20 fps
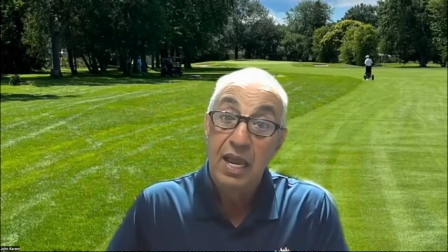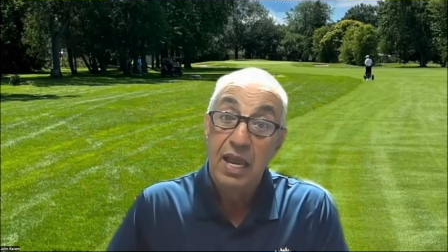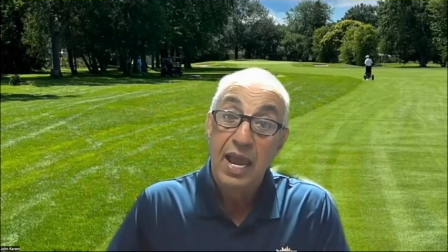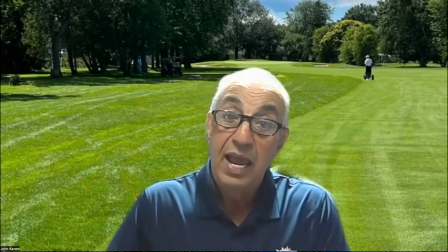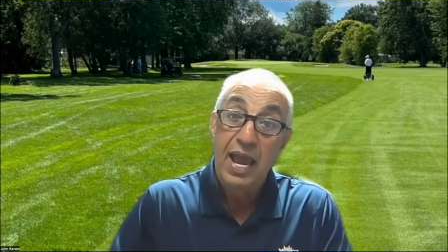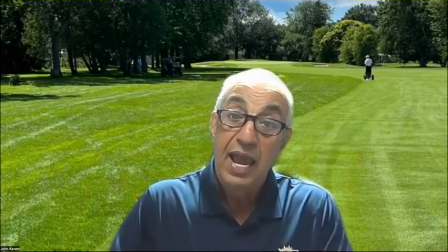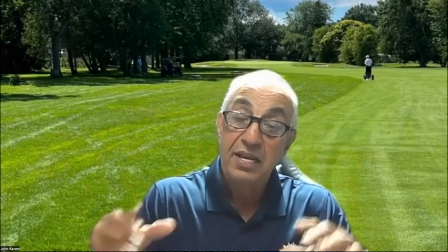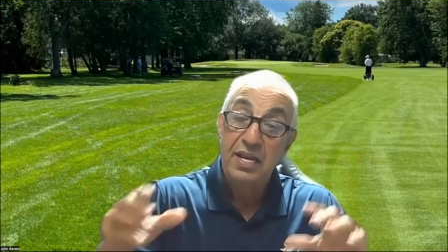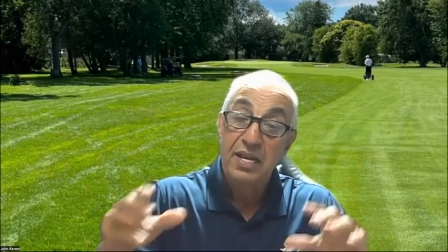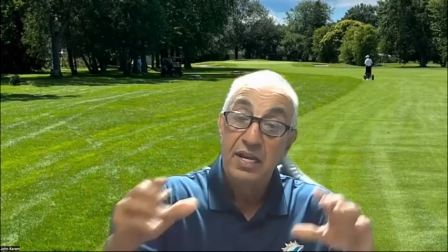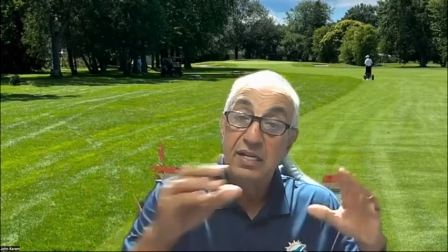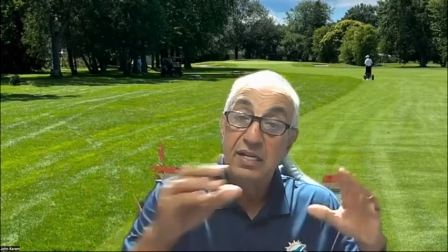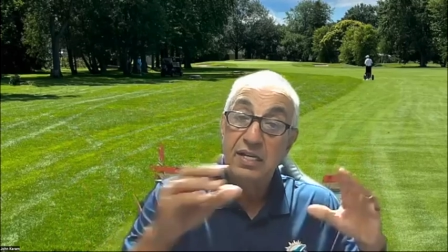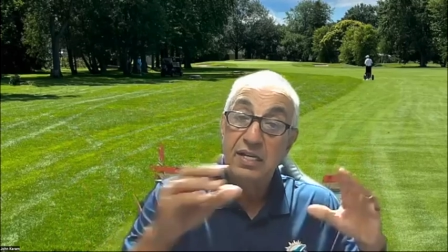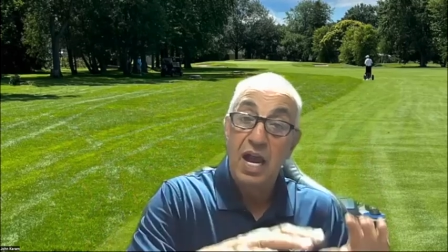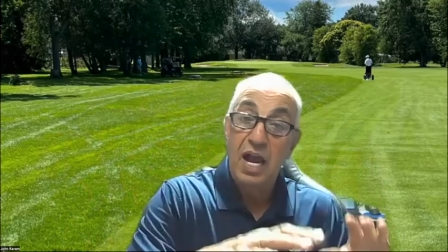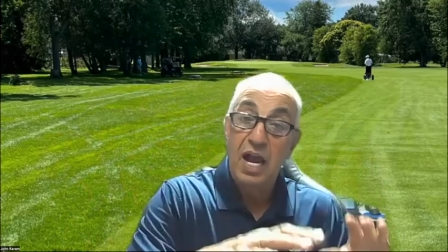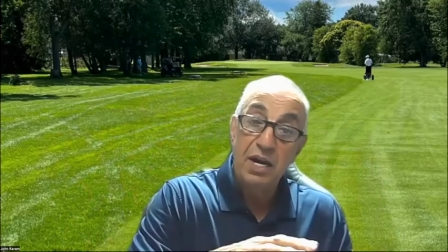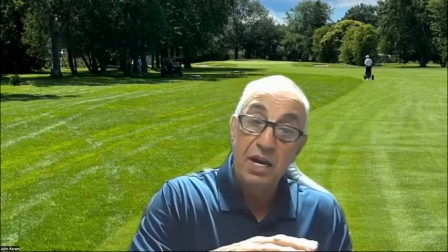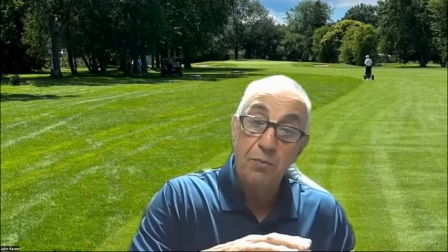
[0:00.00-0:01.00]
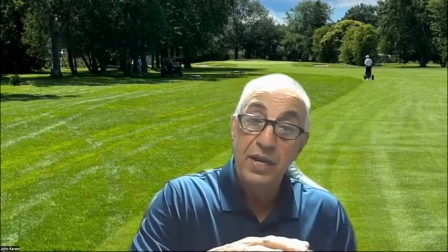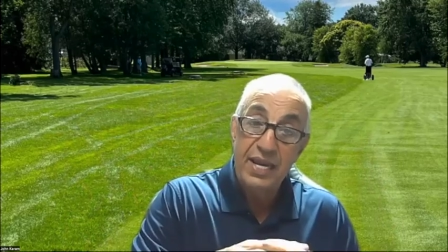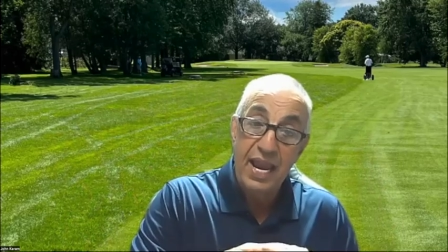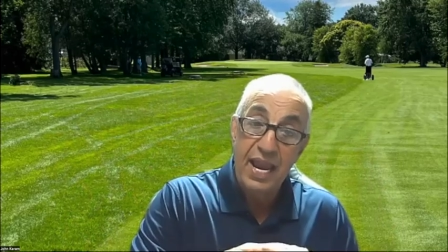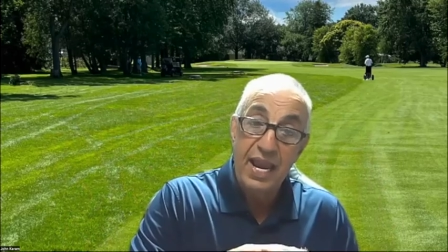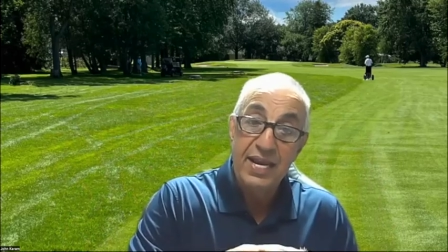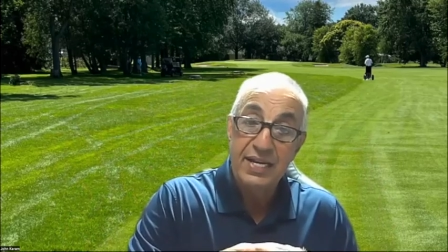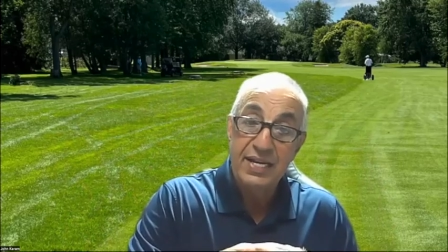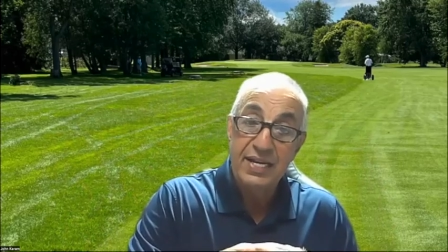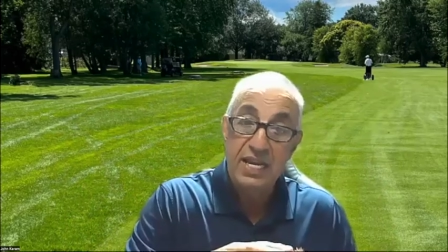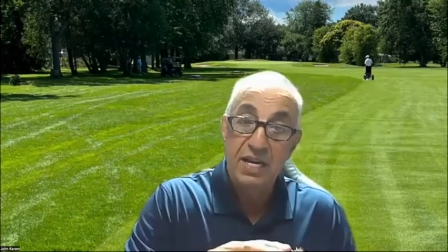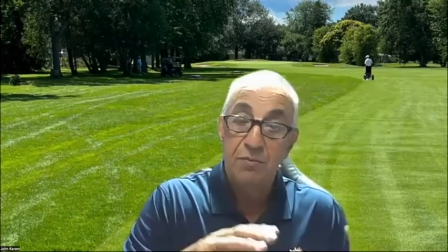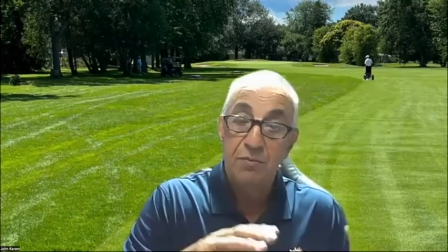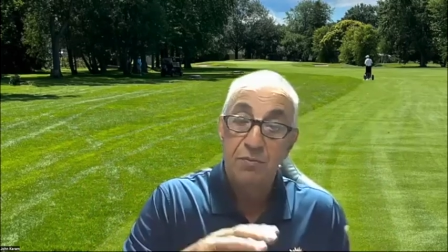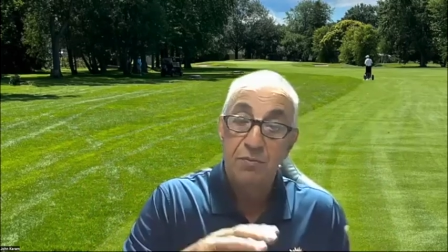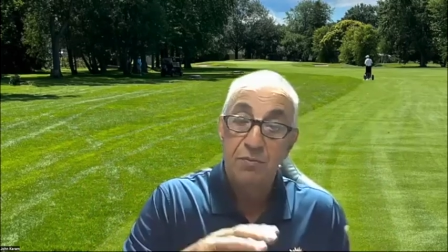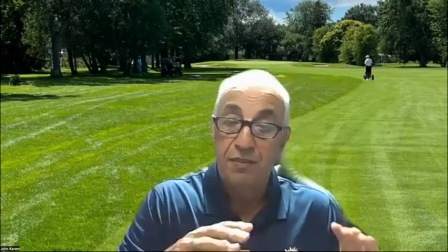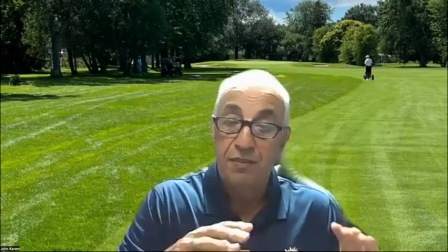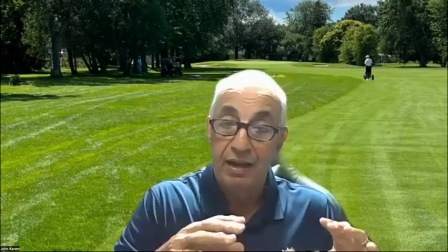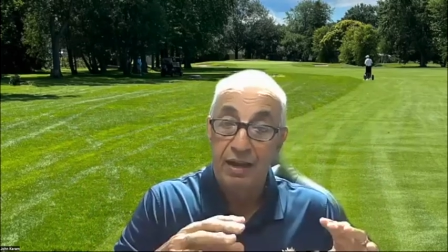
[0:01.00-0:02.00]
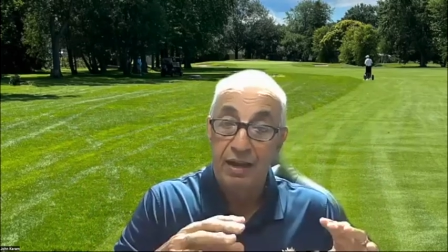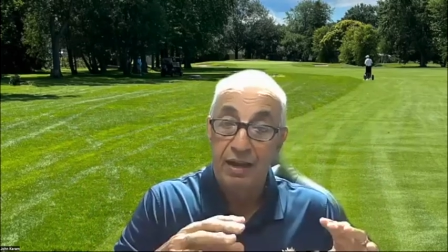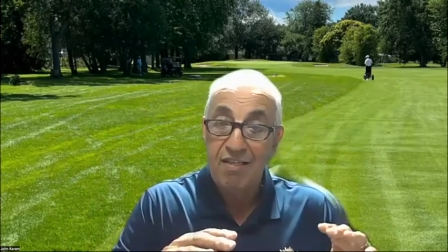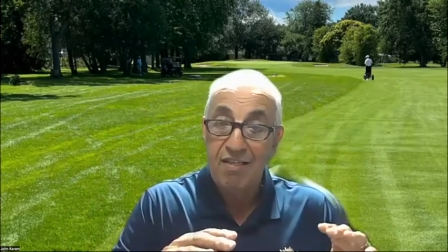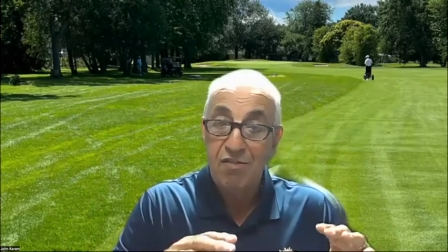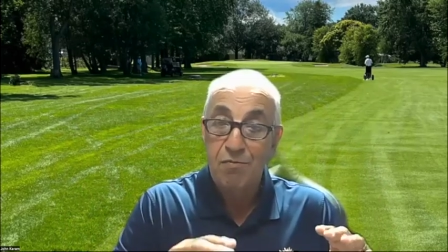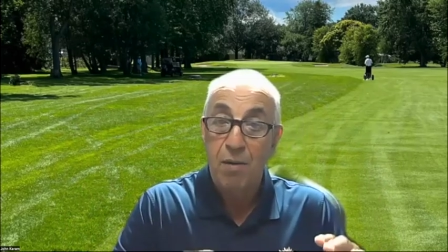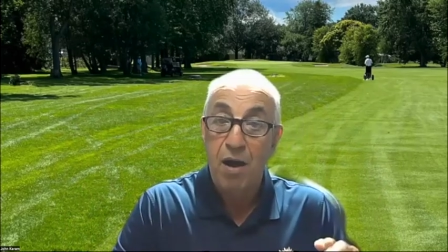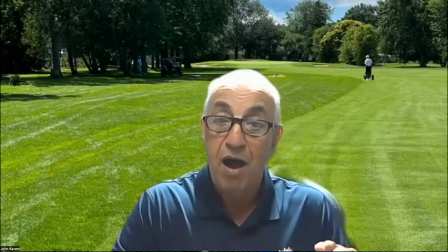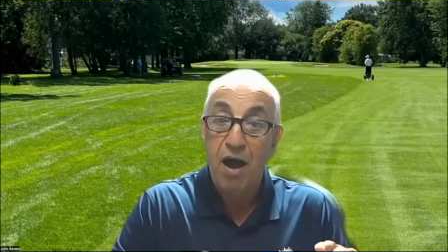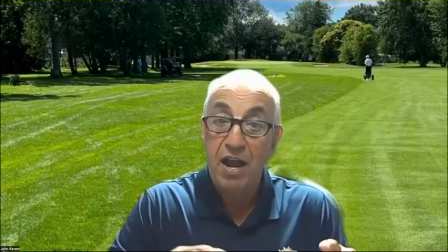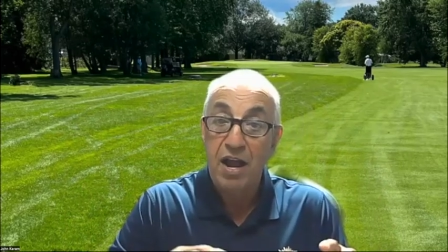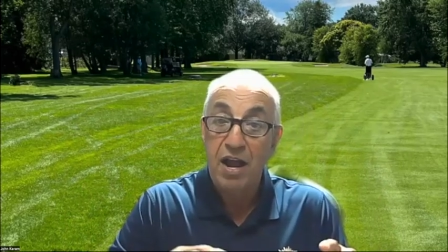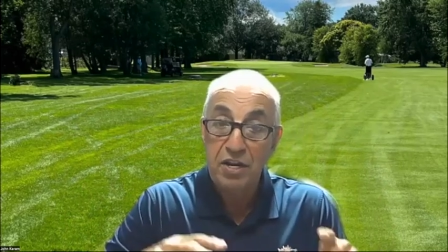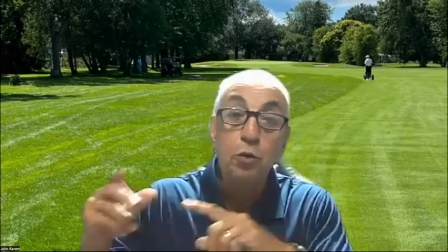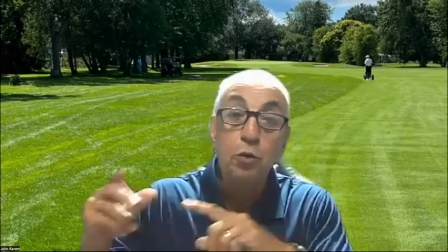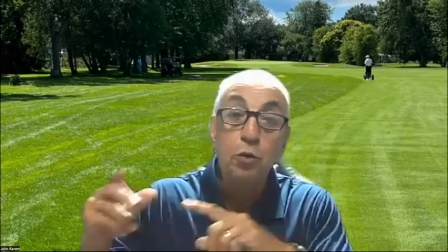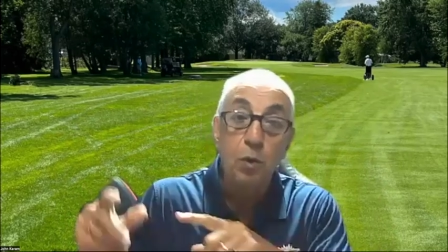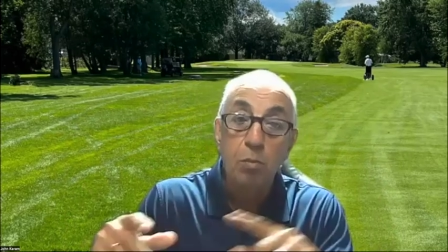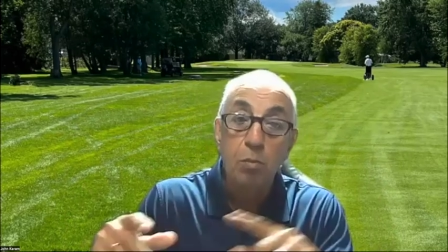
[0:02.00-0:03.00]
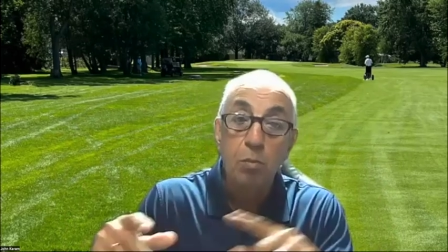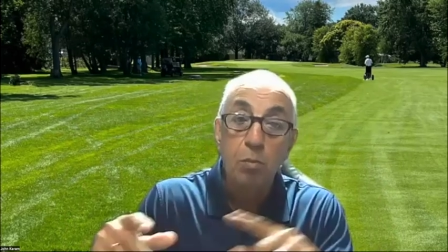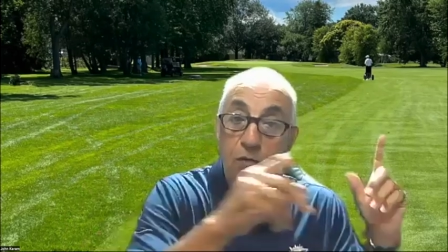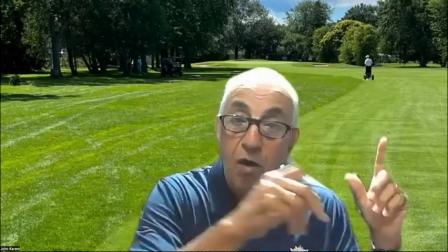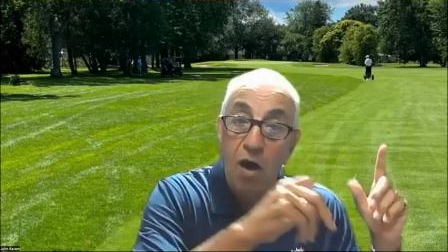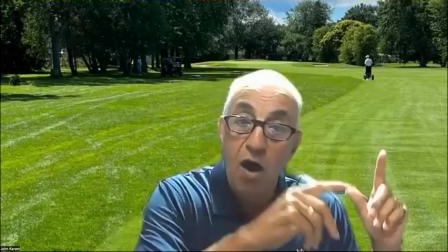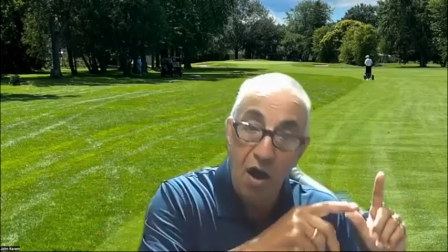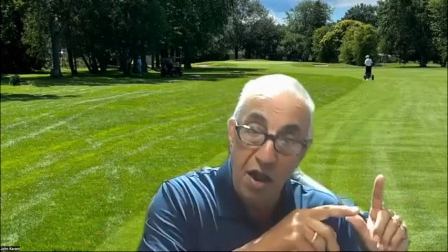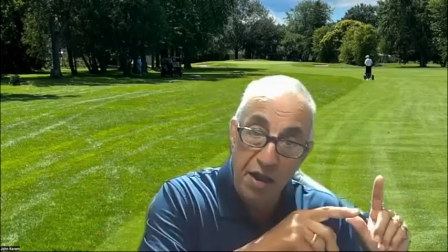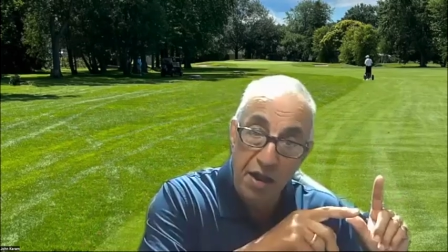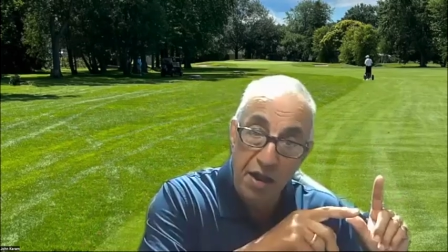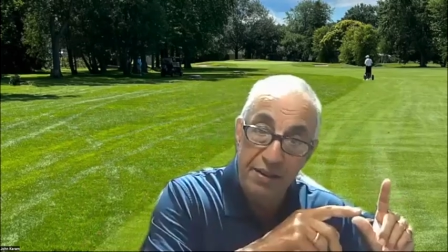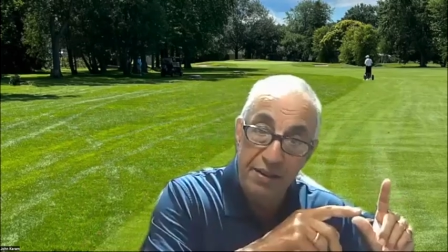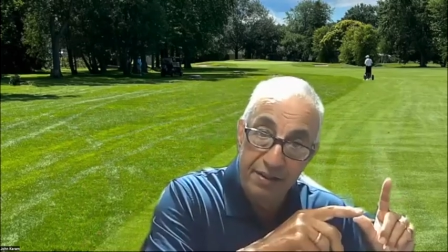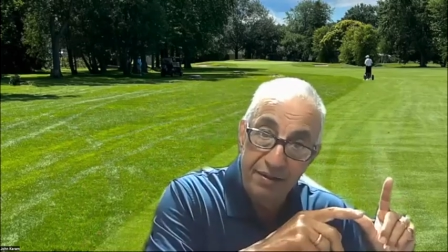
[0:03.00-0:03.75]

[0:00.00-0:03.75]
and you tied week 18 for the last spot, you will move on.